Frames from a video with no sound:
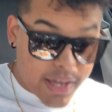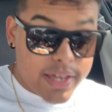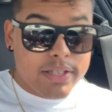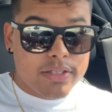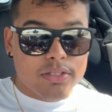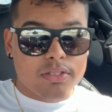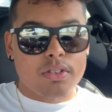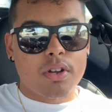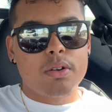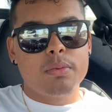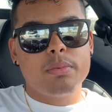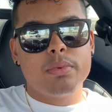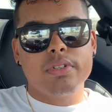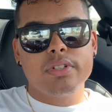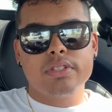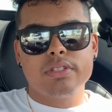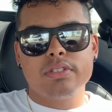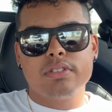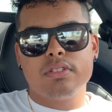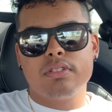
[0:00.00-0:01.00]
eat
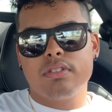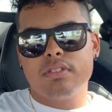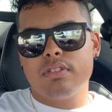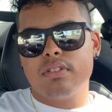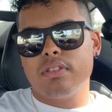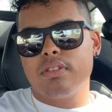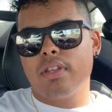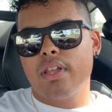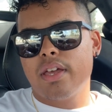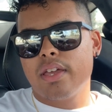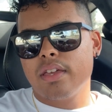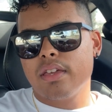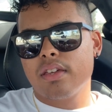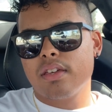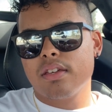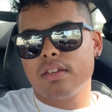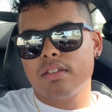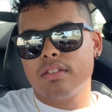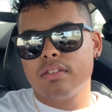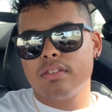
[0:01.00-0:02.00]
Starbucks
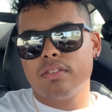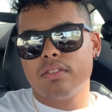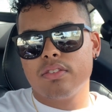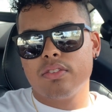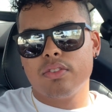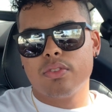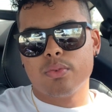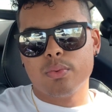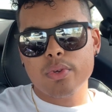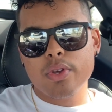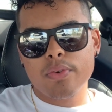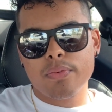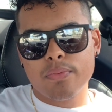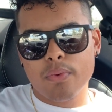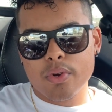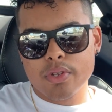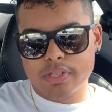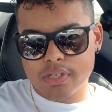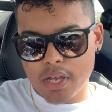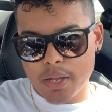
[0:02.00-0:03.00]
like 3 or
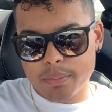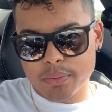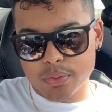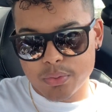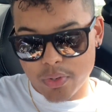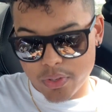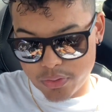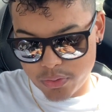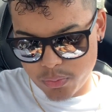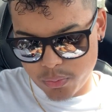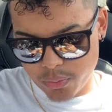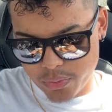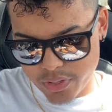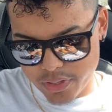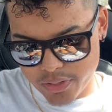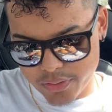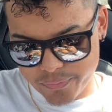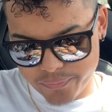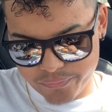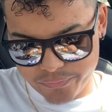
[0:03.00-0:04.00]
4 times throughout the
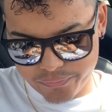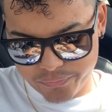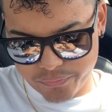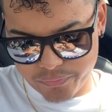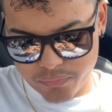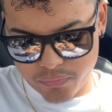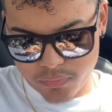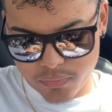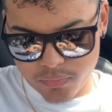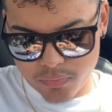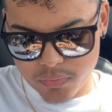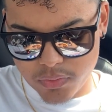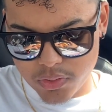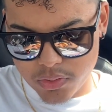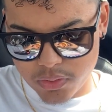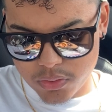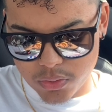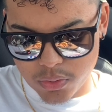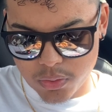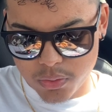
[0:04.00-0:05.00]
week.
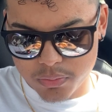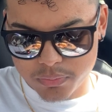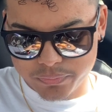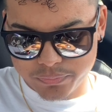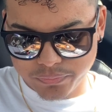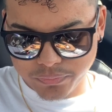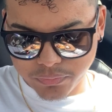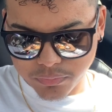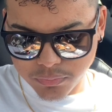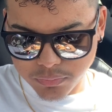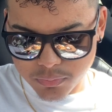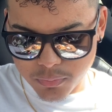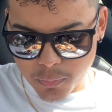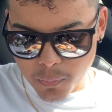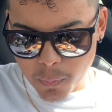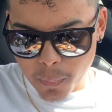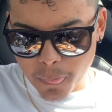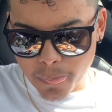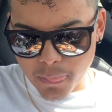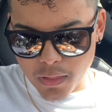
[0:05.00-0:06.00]
So,
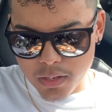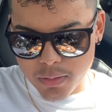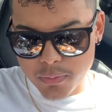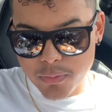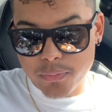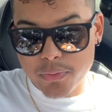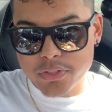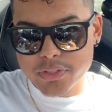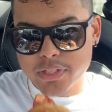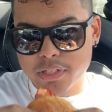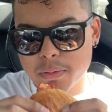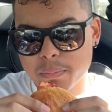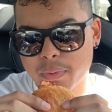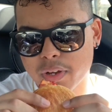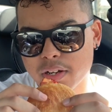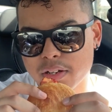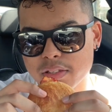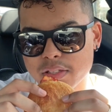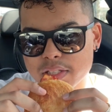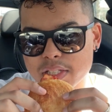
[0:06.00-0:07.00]
let me first take a
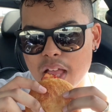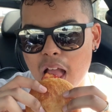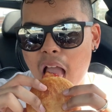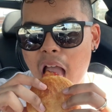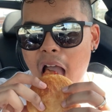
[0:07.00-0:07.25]
bite of this.